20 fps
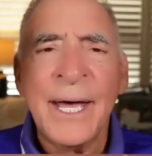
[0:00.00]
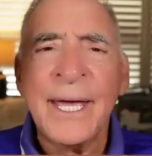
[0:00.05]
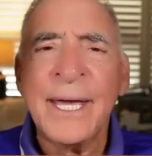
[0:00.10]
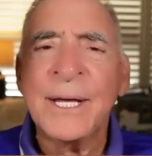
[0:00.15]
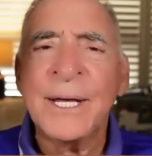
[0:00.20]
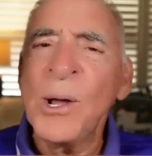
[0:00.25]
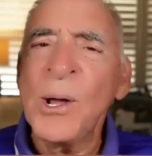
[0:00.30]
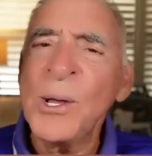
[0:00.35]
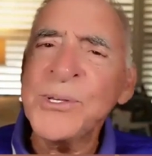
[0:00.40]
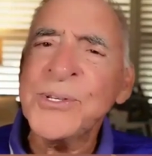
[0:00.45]

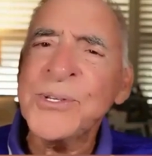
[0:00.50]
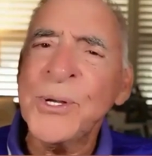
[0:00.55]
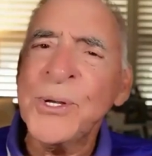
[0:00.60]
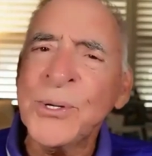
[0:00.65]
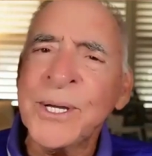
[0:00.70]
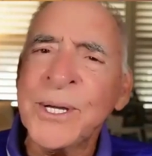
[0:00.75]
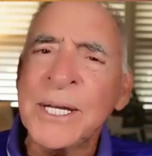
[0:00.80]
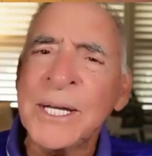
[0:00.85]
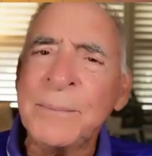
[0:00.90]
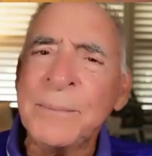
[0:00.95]
It
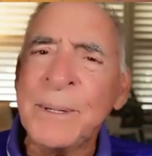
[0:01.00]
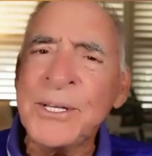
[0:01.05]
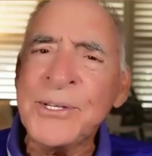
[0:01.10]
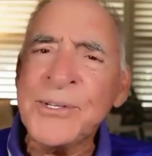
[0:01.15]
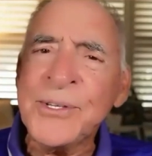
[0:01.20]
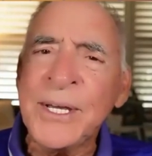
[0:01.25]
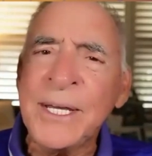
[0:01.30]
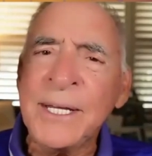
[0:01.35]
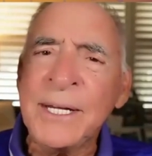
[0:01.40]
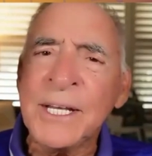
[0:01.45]
also can be
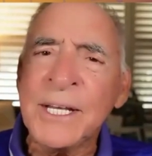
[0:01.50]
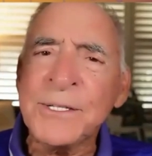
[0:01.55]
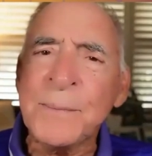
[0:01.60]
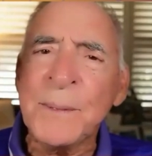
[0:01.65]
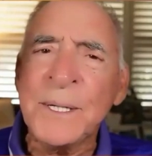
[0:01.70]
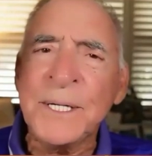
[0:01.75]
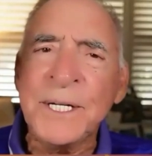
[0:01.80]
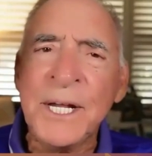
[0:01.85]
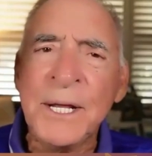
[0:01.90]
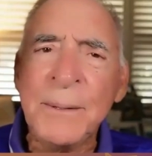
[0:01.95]
seen as
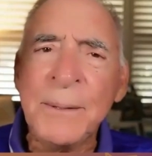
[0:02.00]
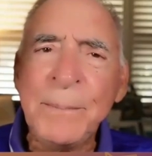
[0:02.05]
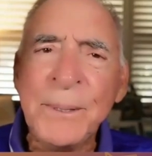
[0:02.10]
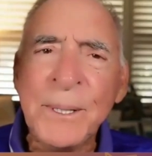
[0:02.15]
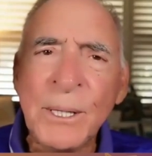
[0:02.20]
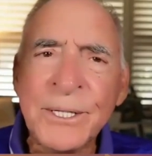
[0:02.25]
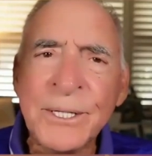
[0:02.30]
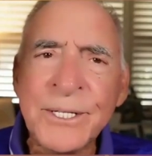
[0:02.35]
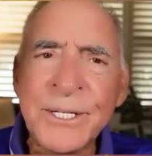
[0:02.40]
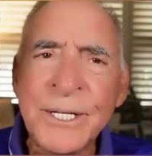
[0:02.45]

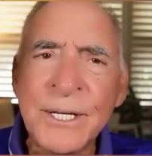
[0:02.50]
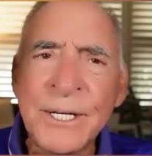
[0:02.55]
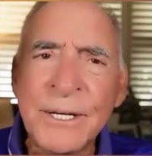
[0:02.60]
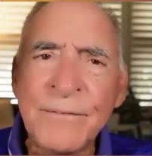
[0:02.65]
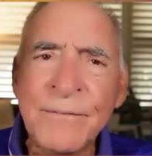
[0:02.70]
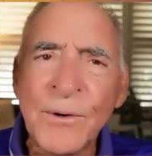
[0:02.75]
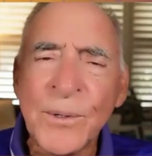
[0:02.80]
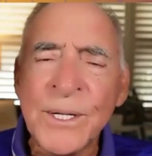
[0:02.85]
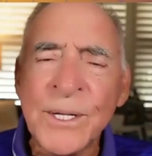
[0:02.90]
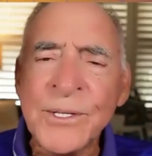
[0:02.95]

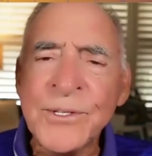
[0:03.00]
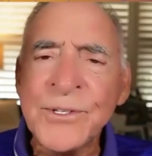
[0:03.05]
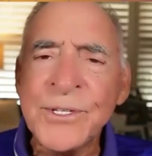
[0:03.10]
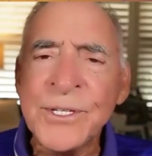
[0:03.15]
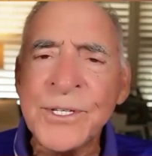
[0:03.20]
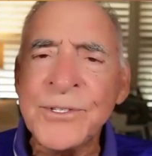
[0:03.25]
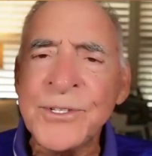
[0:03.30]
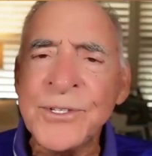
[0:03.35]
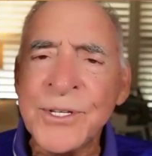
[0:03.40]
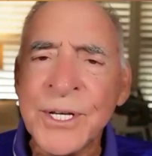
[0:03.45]
manipulative or
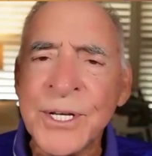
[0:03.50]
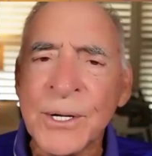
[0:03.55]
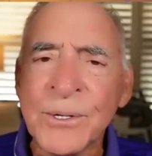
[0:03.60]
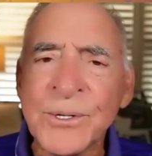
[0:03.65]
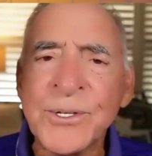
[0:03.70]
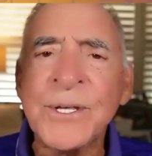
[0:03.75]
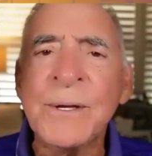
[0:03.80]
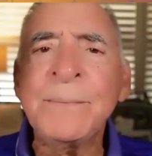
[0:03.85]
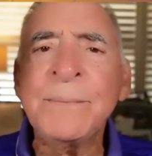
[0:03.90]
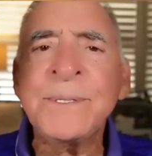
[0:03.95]
insincere.
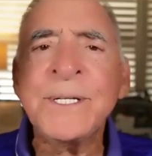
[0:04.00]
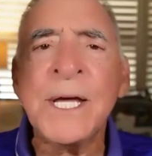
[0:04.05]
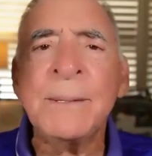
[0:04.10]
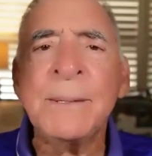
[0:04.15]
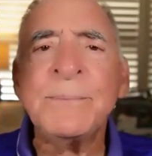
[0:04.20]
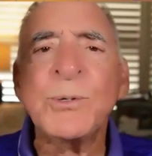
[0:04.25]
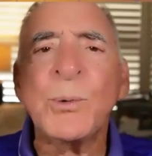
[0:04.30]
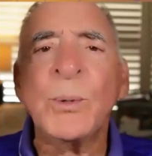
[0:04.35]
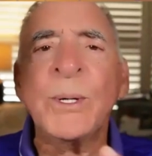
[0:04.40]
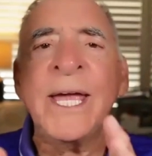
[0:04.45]

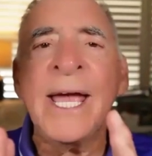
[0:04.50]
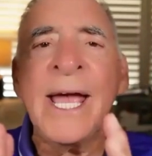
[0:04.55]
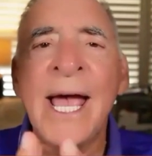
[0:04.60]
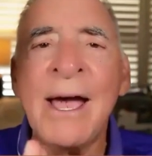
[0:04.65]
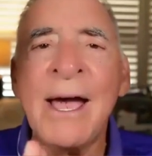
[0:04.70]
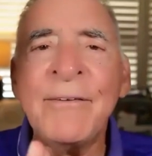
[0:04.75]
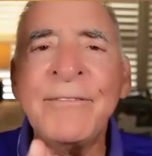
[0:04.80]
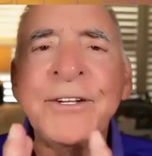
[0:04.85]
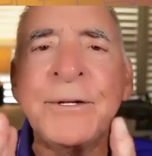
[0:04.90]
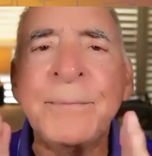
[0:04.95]
Sometimes we
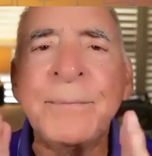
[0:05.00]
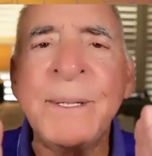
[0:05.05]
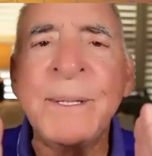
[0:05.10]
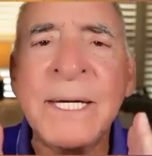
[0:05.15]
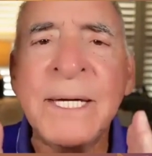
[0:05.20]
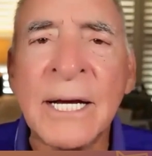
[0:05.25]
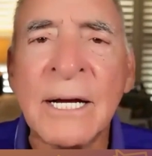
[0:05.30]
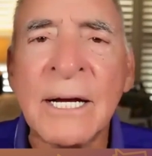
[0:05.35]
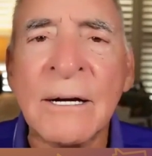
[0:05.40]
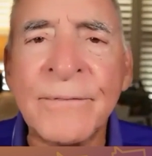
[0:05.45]
have to be
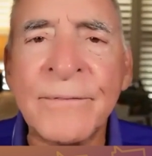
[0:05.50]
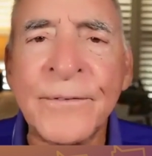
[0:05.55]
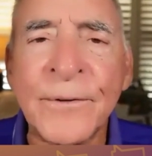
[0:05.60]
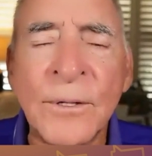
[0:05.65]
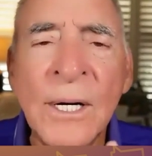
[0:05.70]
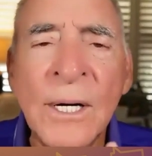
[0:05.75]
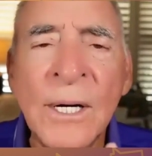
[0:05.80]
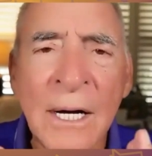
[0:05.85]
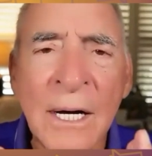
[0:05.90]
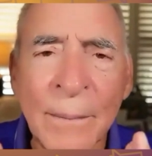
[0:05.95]

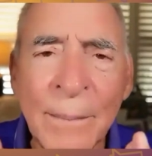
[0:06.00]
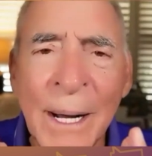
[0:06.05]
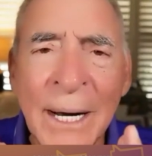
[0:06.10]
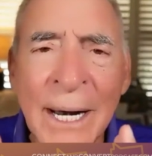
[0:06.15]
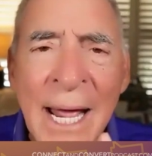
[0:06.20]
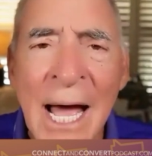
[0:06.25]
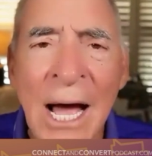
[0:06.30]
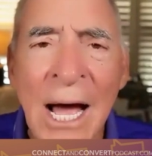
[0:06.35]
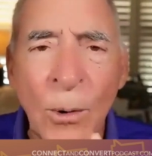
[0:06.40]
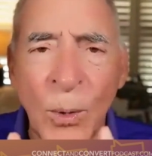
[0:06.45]
careful about
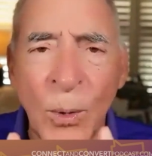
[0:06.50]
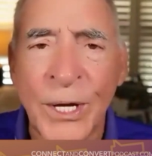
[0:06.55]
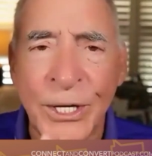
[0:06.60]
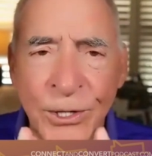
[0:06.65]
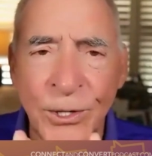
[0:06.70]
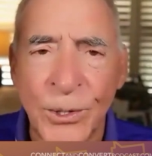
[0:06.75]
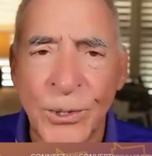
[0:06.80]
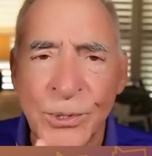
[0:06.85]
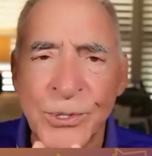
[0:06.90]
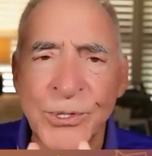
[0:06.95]
how we
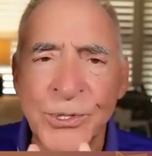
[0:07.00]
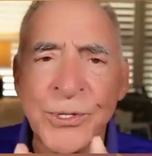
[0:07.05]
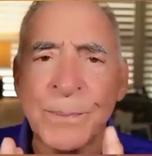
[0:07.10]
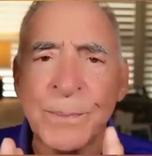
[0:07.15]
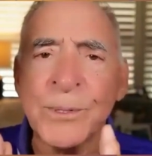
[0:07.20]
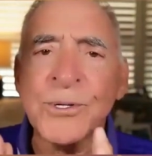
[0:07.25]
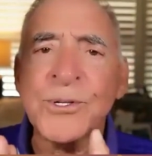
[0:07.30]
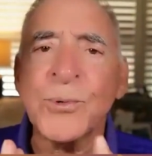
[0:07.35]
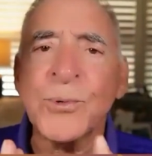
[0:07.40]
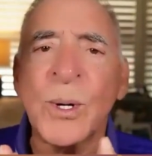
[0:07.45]
use
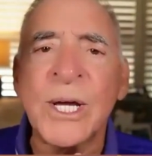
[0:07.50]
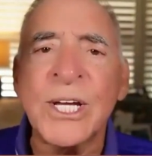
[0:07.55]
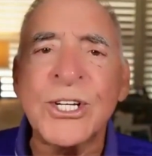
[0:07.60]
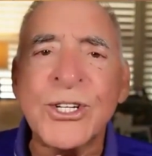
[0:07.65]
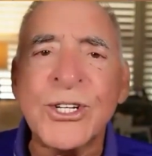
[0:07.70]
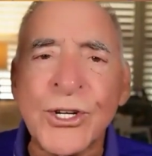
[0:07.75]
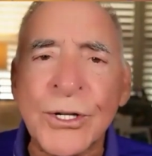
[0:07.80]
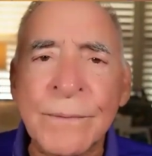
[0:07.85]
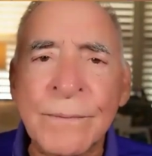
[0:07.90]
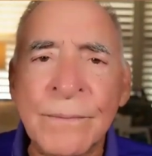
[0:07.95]

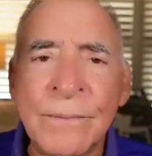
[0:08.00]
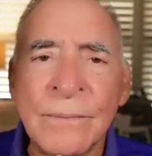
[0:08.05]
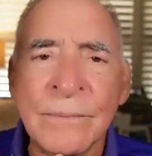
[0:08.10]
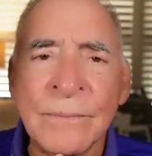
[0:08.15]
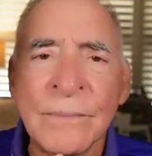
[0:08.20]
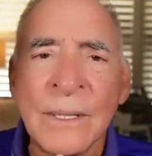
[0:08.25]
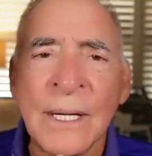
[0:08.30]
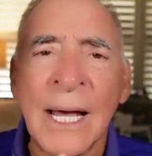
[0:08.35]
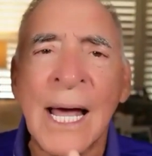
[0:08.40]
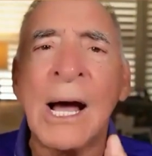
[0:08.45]
persuasion,
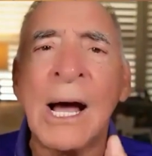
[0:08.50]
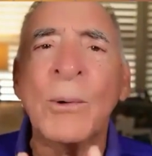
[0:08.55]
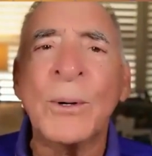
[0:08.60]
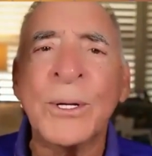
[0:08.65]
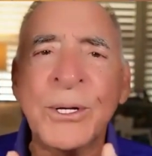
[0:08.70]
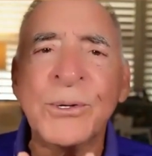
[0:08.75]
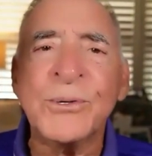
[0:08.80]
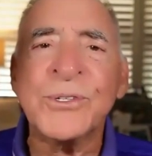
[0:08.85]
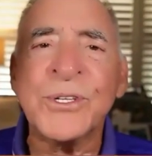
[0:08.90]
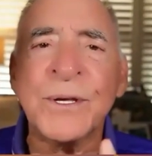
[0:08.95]
how
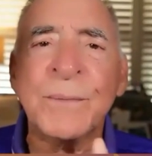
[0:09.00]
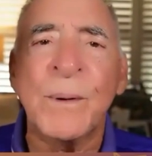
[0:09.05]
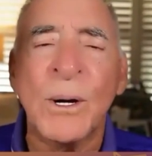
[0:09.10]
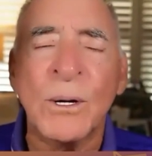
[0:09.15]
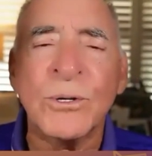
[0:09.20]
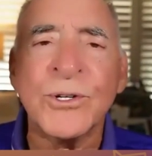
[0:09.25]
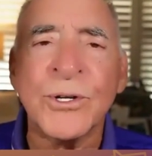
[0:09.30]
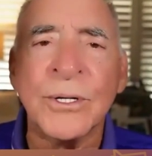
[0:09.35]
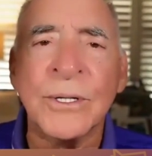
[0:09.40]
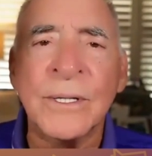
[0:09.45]
we use
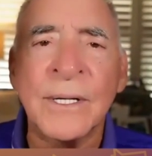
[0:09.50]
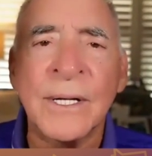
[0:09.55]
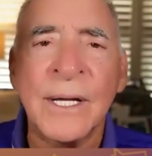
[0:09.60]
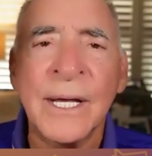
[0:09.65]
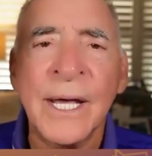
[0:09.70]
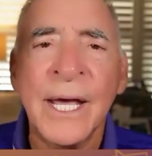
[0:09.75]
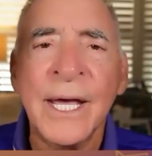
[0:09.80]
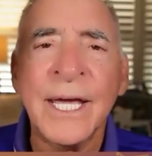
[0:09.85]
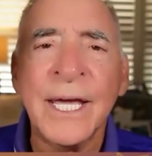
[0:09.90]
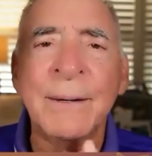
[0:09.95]
emotion.
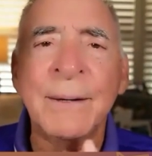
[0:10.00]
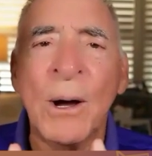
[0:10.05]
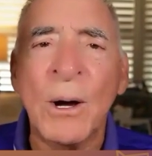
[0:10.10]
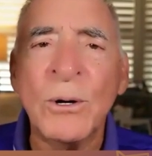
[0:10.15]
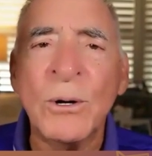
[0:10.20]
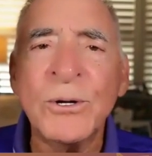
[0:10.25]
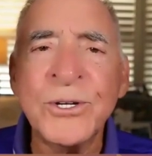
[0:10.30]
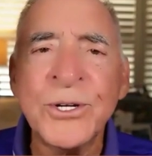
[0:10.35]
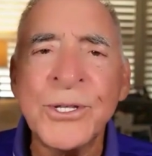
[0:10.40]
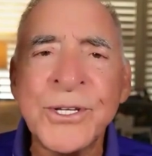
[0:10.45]

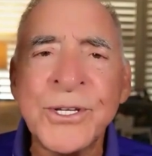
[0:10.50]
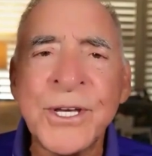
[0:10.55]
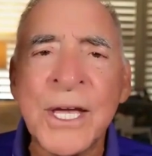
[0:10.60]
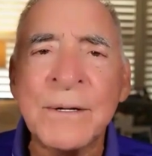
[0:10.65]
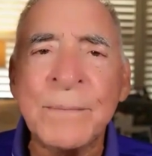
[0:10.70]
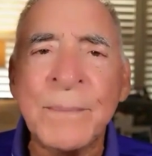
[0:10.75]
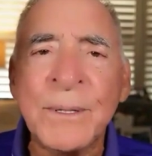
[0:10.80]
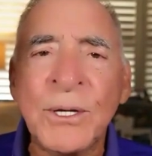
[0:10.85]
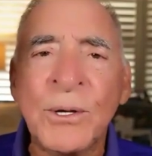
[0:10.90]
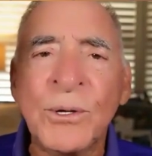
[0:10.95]
Emotions
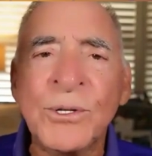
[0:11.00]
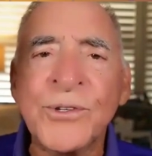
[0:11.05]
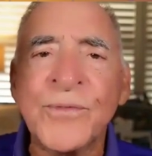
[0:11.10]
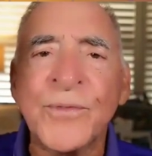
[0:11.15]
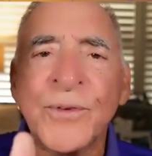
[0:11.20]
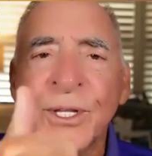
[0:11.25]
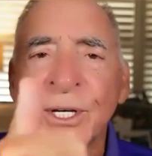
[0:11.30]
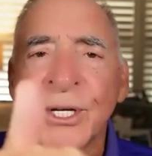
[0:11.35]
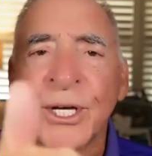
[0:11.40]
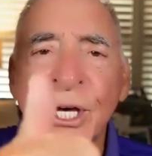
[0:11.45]
can be used
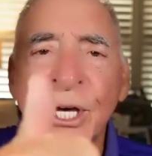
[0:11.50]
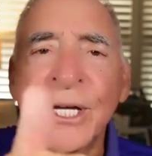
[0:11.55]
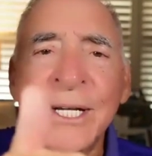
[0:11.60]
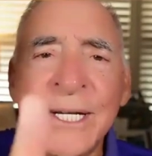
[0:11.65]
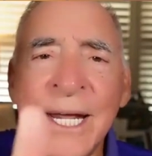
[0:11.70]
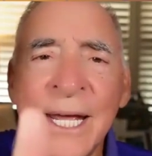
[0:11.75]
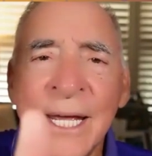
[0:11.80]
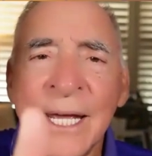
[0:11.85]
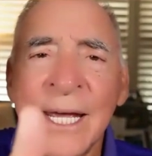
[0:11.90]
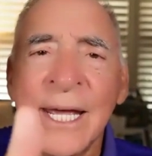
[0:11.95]
for the
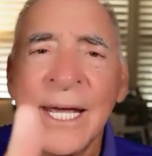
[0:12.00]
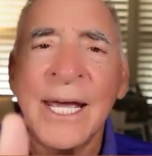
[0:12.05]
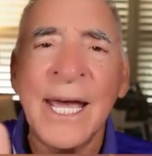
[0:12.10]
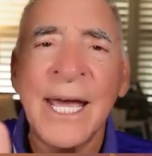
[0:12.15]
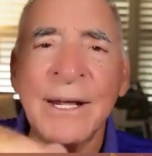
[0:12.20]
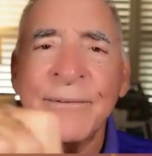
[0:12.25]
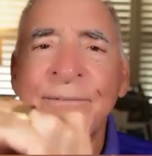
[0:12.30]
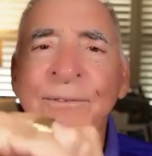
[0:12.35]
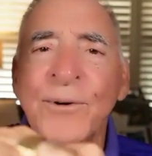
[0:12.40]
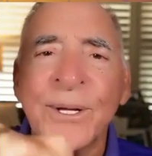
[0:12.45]
good
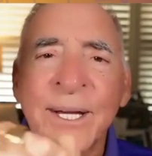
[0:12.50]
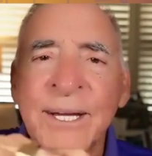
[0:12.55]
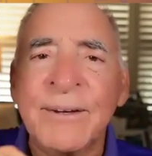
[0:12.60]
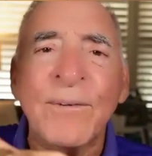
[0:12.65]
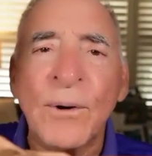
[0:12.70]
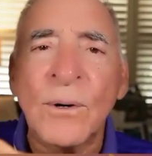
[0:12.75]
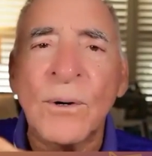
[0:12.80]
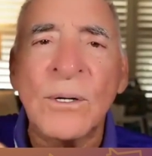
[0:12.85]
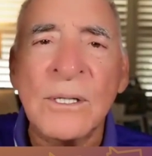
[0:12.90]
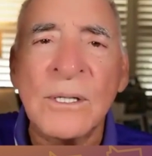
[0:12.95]
and for
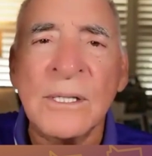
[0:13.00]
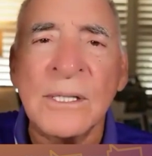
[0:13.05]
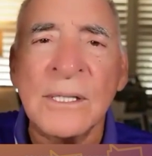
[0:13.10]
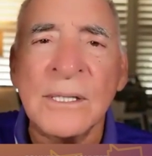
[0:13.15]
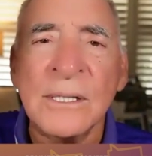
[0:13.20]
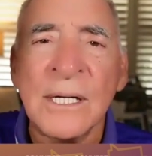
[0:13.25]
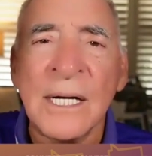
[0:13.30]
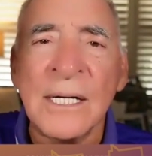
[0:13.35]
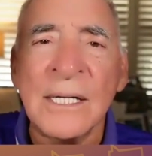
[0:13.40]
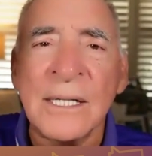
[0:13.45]
evil,
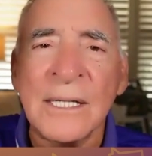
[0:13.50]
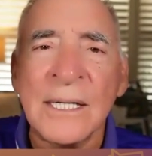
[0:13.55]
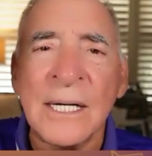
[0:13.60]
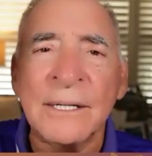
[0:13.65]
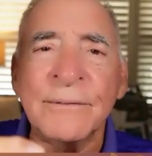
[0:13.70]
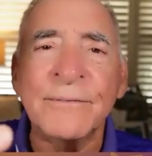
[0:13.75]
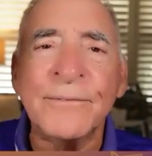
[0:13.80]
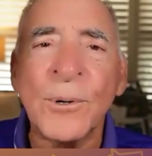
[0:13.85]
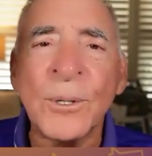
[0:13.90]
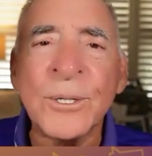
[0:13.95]

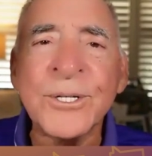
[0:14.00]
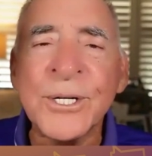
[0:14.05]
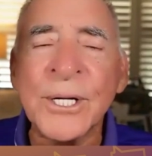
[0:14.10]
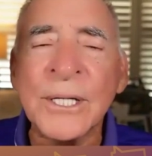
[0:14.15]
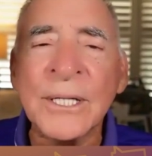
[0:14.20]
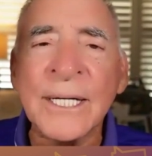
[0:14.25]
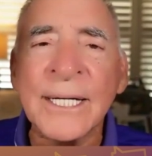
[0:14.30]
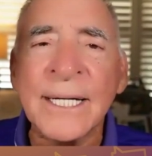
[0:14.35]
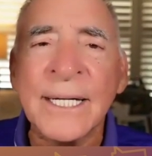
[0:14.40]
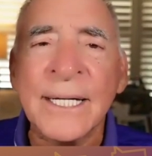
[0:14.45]

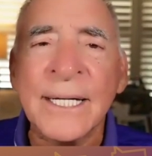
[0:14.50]
unfortunately.